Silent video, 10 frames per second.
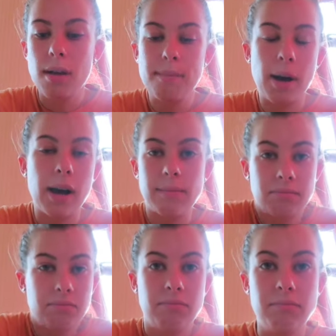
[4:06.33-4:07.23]
But
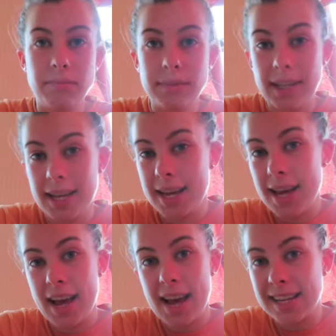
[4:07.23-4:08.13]

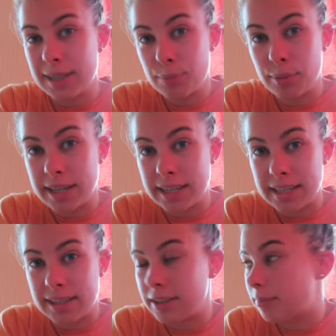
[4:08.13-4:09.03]
it's pretty
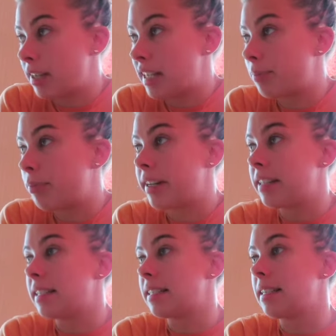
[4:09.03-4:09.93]
decent. It's pretty
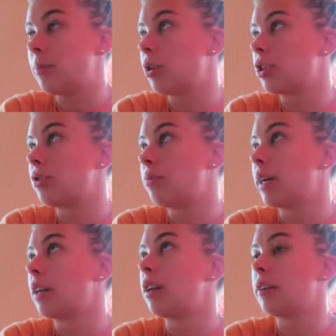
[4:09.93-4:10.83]
decent. It washes all my
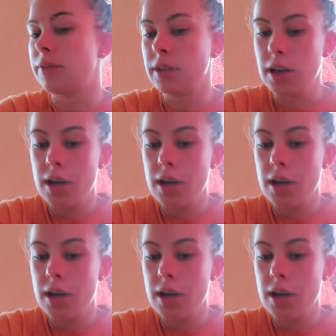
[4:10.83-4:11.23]
clothes